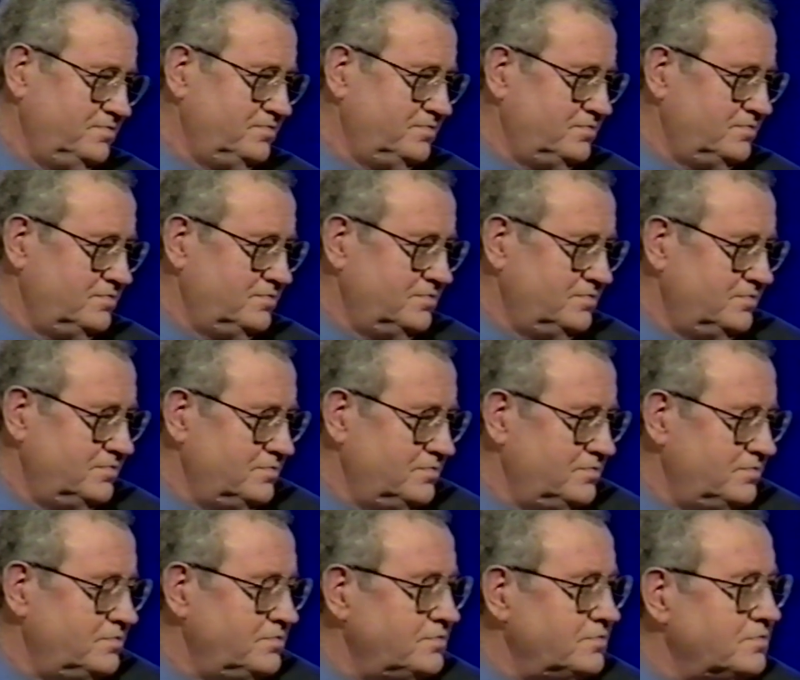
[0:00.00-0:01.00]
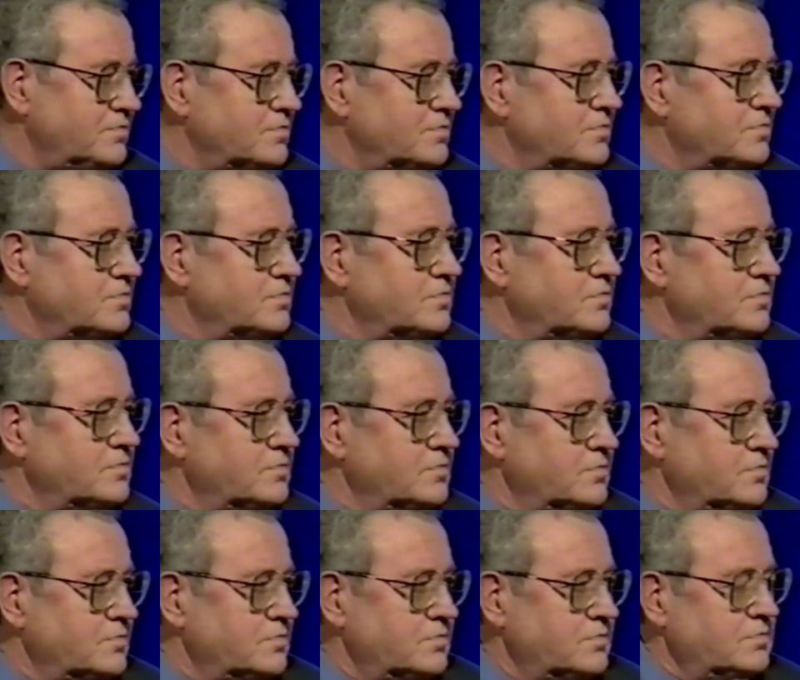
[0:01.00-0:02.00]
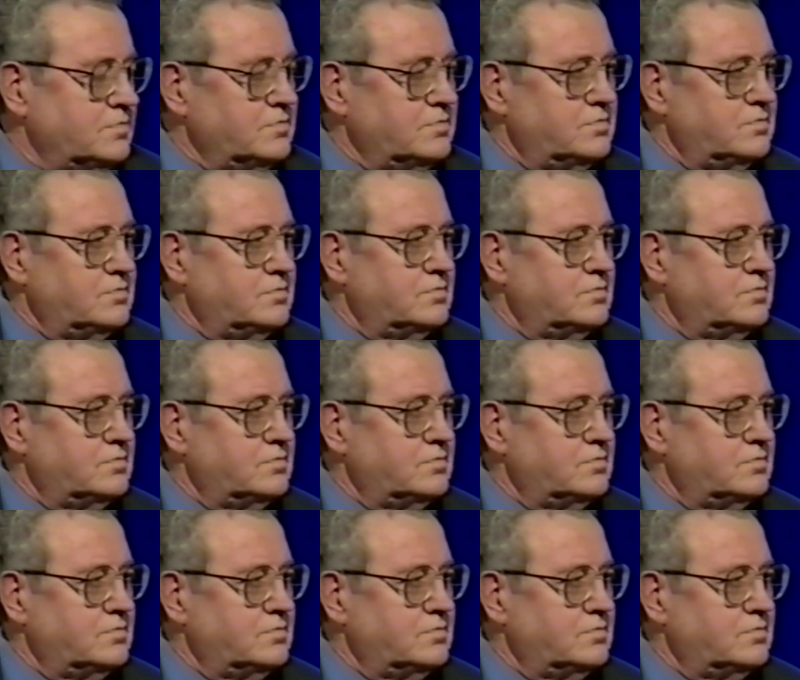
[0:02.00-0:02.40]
(no one is talking)